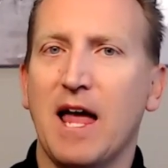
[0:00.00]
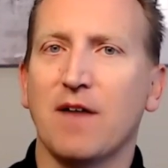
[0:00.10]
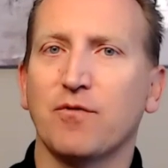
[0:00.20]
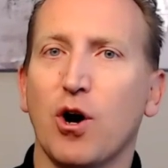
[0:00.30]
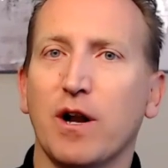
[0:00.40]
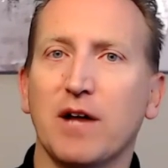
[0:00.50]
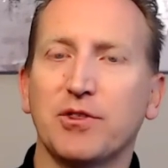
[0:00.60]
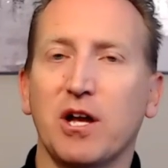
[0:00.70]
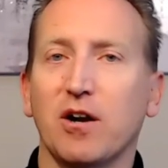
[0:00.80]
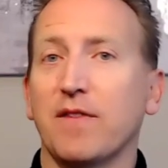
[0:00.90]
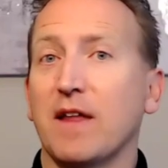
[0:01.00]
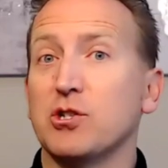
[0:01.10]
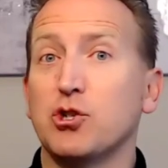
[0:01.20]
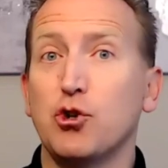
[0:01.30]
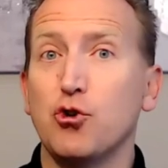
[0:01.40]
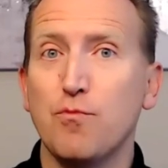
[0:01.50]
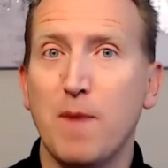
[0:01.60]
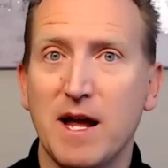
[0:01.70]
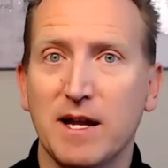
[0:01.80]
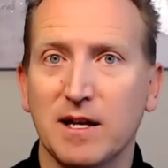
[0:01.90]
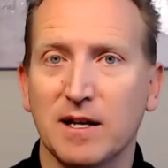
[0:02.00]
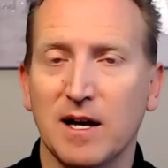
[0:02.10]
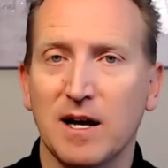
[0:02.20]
have gone out there and they do make